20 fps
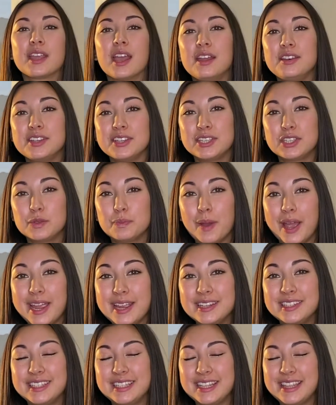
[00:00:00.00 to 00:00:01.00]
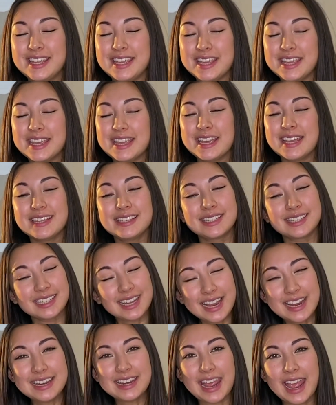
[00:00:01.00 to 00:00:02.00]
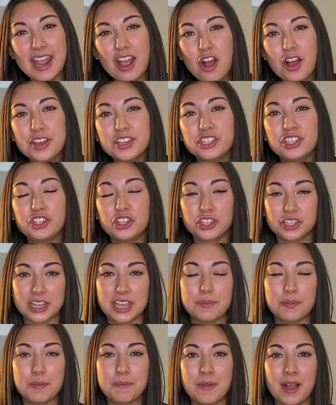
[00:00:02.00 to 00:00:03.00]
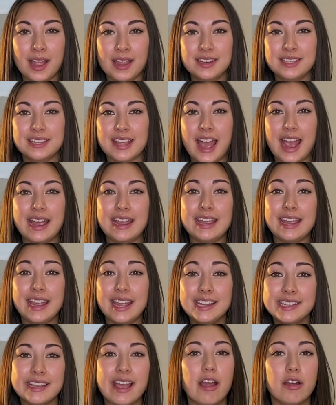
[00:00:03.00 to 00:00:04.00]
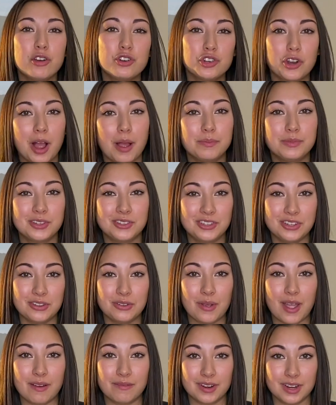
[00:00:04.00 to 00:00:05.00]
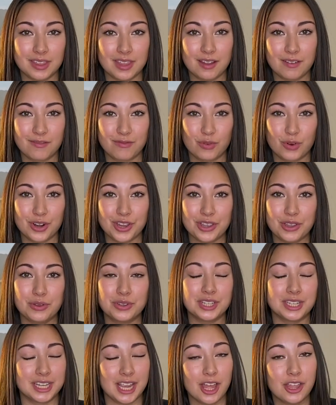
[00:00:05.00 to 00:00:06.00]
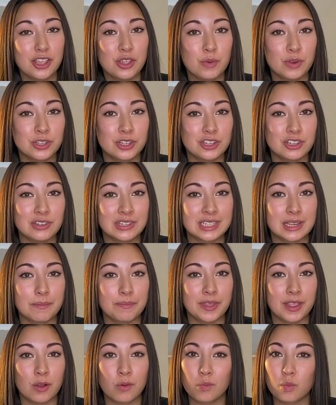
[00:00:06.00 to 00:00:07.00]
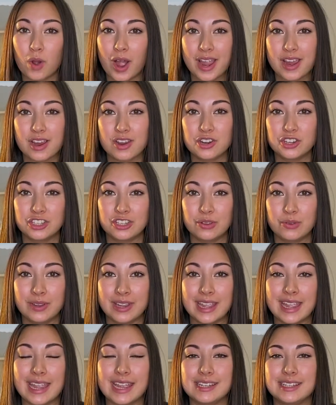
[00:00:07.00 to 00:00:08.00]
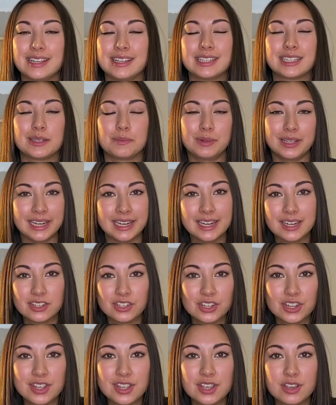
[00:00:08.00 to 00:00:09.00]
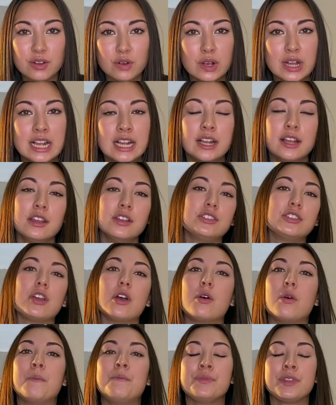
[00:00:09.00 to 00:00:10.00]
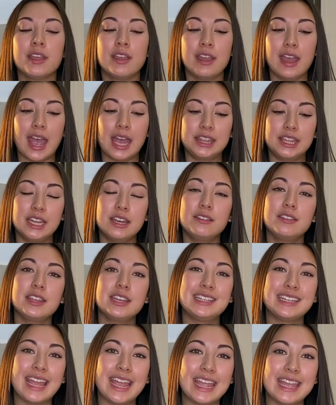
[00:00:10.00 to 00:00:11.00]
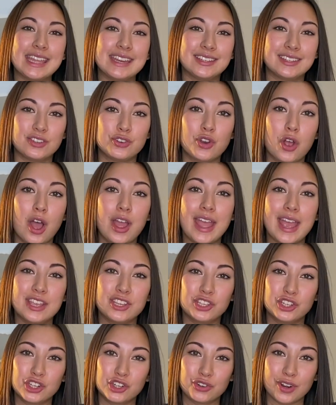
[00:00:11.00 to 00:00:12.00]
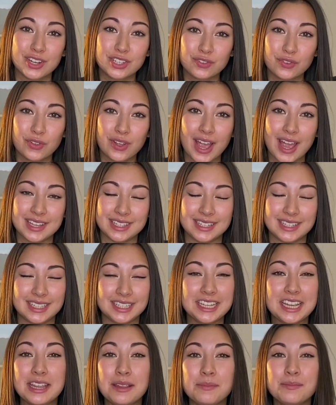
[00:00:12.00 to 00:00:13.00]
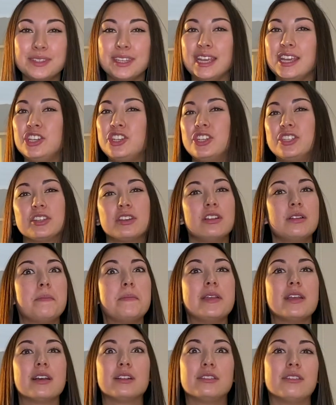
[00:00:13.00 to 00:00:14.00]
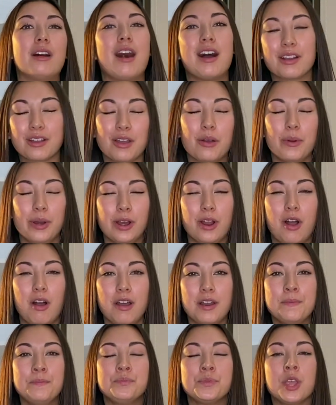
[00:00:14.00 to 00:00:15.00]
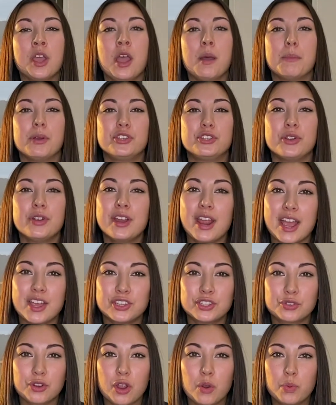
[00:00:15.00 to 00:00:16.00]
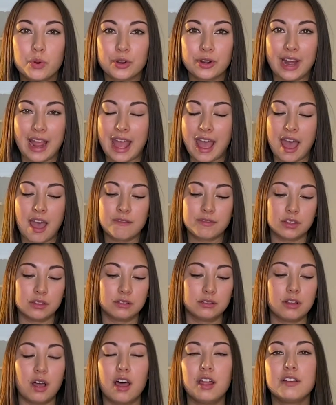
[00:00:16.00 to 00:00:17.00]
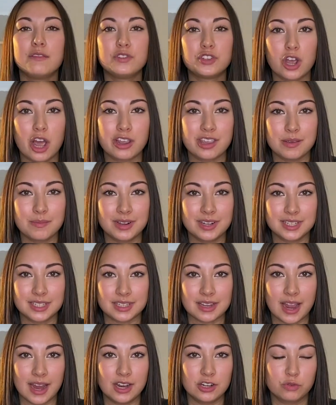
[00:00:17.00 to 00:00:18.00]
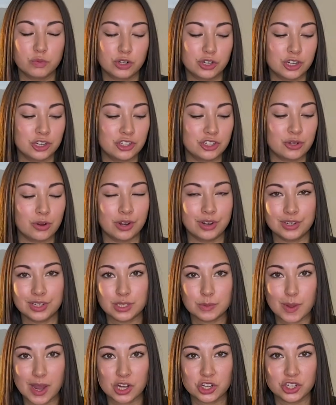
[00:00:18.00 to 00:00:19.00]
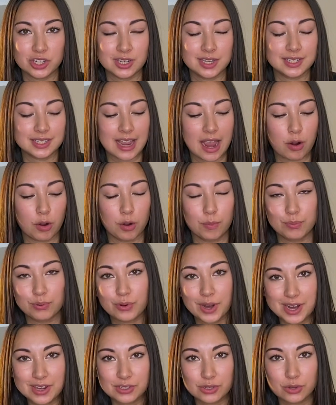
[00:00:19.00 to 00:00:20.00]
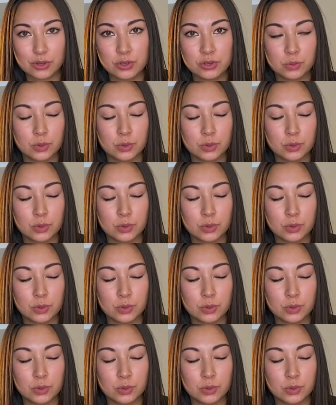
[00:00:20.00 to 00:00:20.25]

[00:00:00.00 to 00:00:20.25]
Despite the slight chaos, just keep in mind that it's our job to do everything for you, to tell you when to do something, why you're doing it, and to explain it to you. So at the end of the day, it is not as stressful as it seems. It's just gonna be a lot going on. But during escrow, we're gonna have a lot of documents signed. We're gonna do our inspections, our appraisals.